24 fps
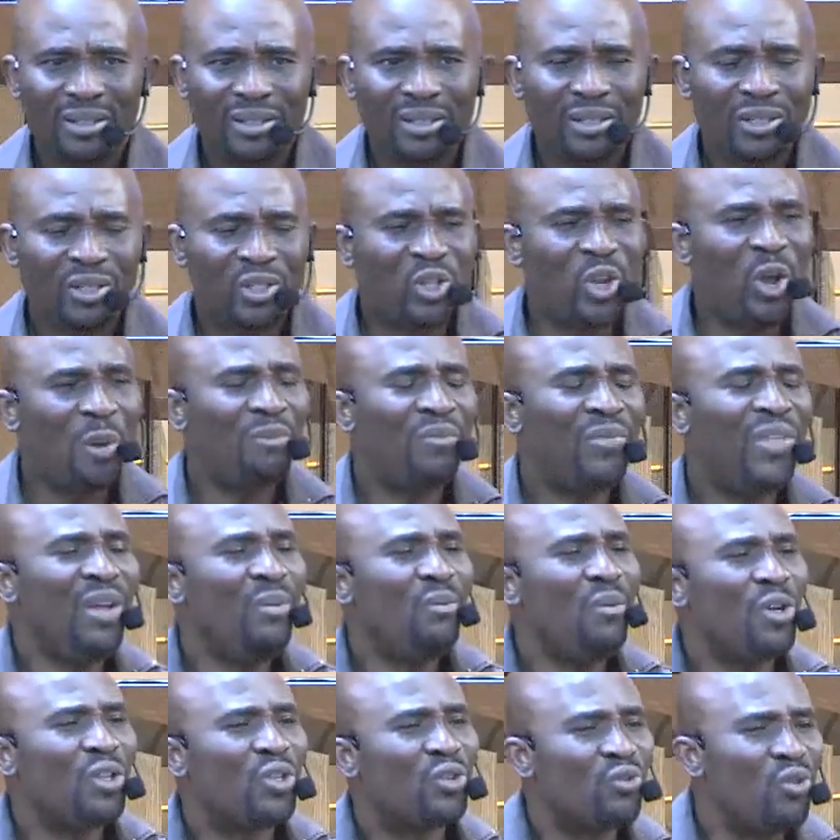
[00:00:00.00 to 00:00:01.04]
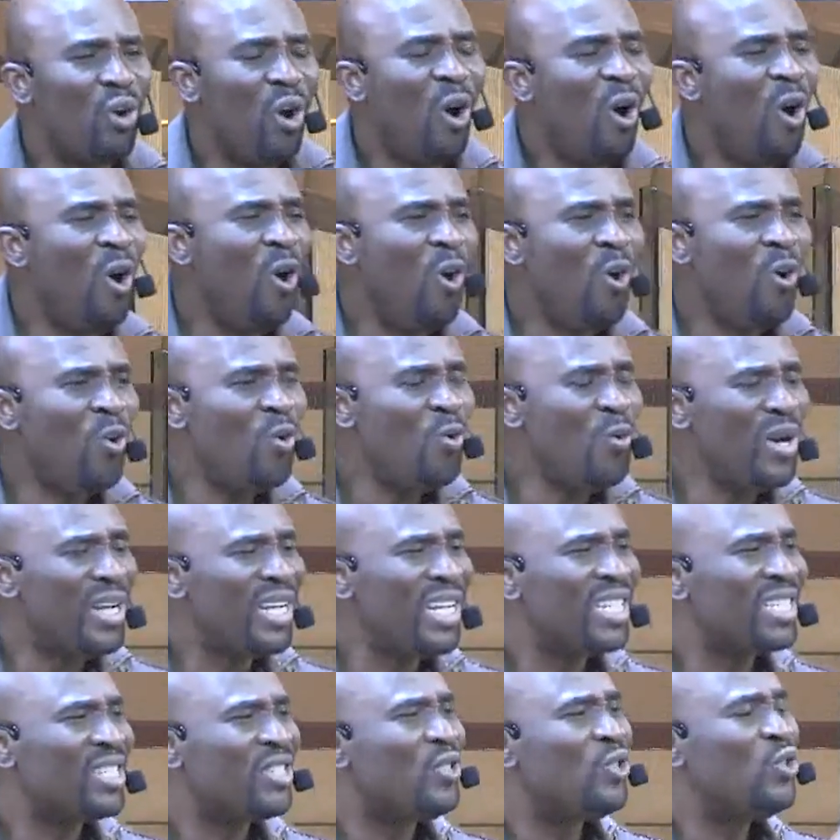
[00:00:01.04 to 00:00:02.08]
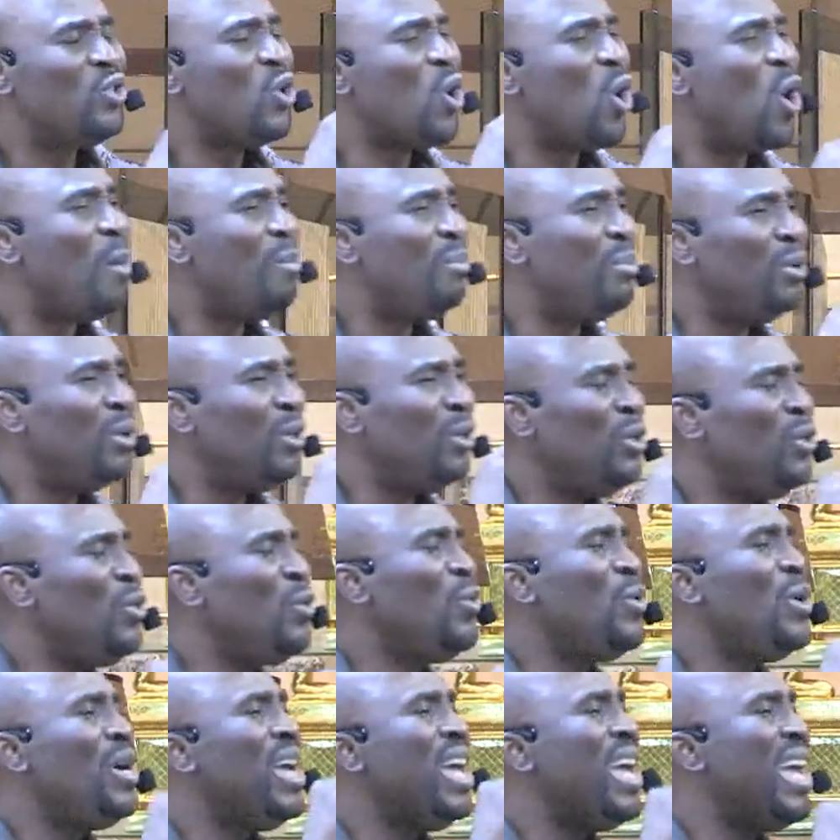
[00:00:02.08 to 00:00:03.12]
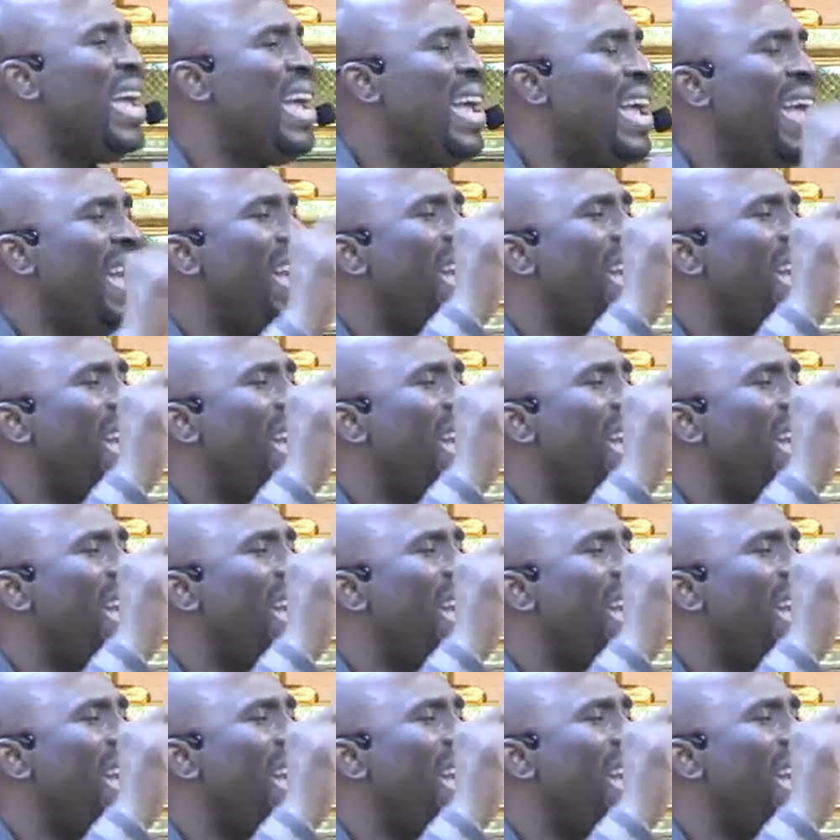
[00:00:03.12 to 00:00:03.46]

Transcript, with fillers: Something was wrong with his W A